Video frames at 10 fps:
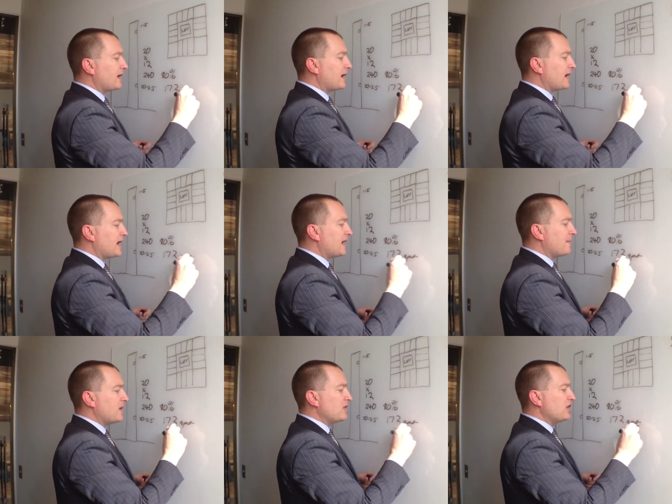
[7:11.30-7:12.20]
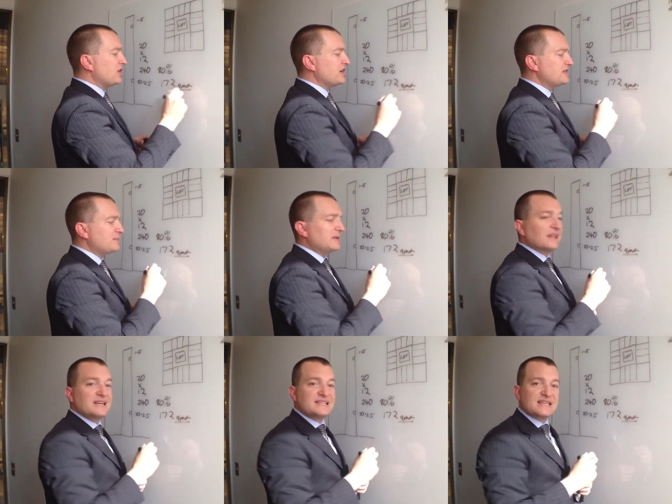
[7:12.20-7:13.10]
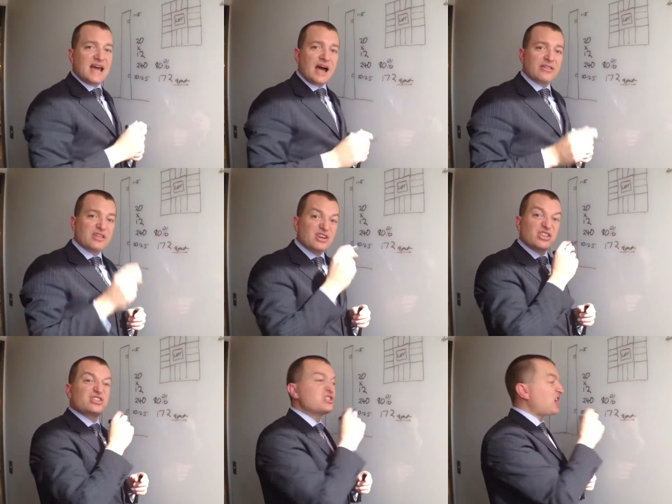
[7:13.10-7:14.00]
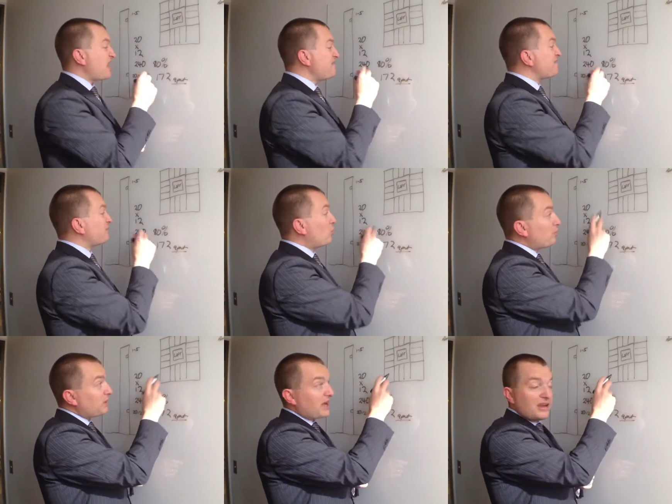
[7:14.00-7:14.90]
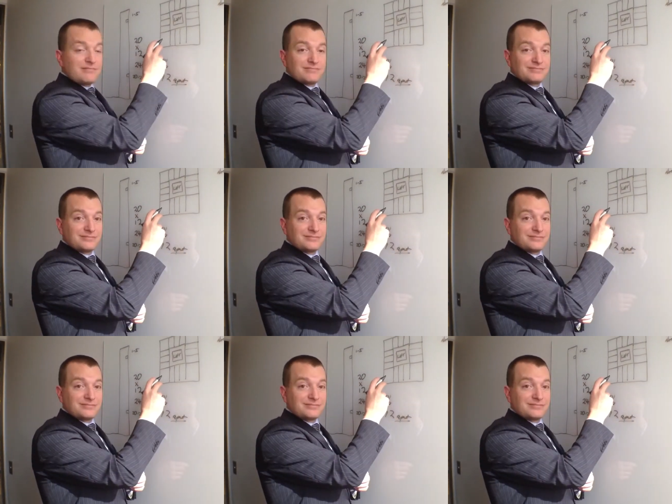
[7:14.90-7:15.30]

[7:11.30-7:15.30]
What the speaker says: that need to be leased out that are the same floor plan,